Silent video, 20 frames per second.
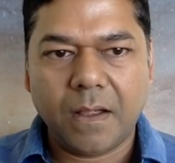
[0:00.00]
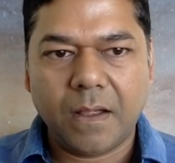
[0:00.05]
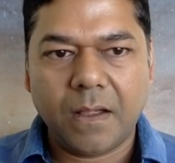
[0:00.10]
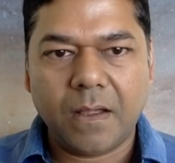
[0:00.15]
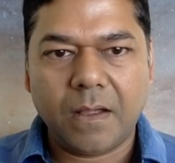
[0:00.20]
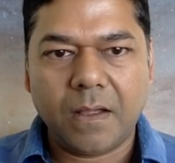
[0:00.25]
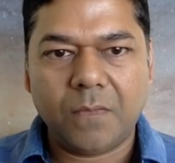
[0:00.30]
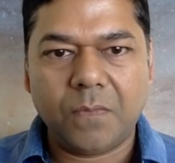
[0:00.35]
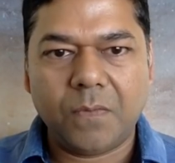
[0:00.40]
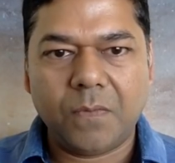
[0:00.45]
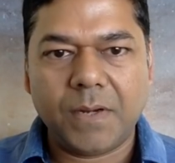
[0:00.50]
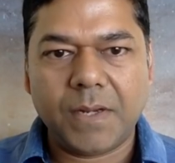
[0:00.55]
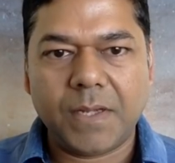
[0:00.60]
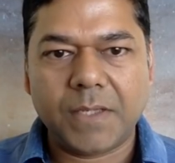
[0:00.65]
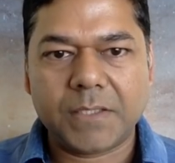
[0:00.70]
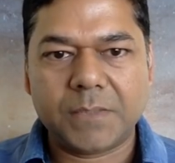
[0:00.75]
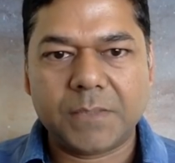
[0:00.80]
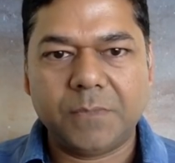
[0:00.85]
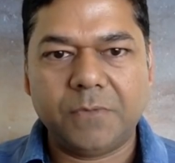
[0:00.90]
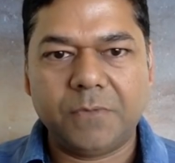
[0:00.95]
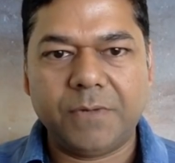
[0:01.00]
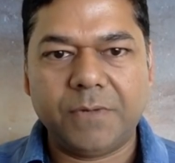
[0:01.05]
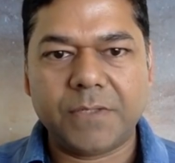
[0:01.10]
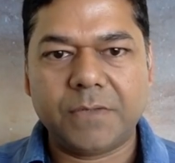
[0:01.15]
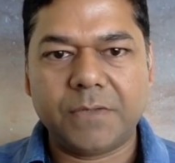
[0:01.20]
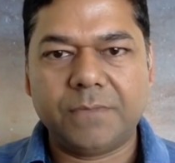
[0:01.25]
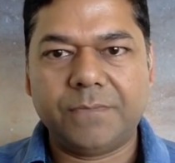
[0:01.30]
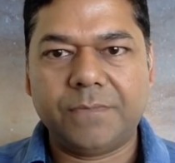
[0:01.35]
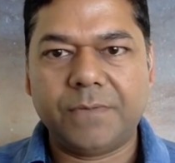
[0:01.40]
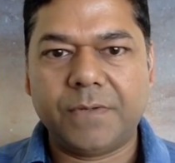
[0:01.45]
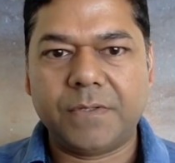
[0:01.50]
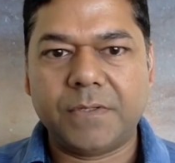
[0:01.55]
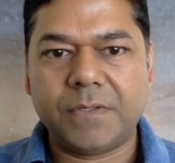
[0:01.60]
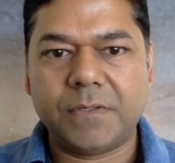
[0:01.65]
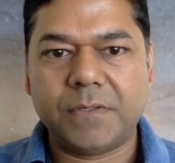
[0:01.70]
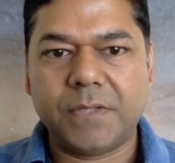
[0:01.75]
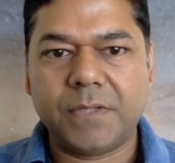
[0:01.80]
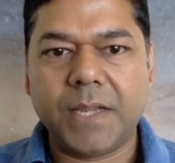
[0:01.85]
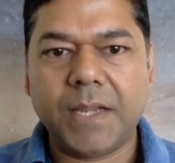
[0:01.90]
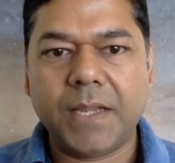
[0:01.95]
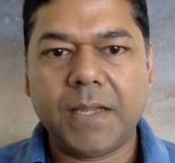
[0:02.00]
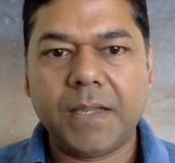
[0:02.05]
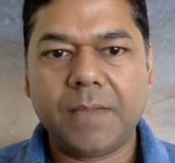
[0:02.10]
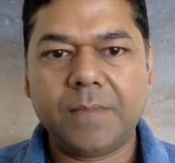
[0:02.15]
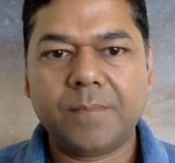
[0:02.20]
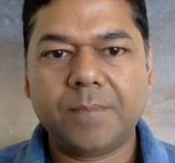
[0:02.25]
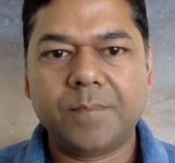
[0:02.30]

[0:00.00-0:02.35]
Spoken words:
our exploration for today.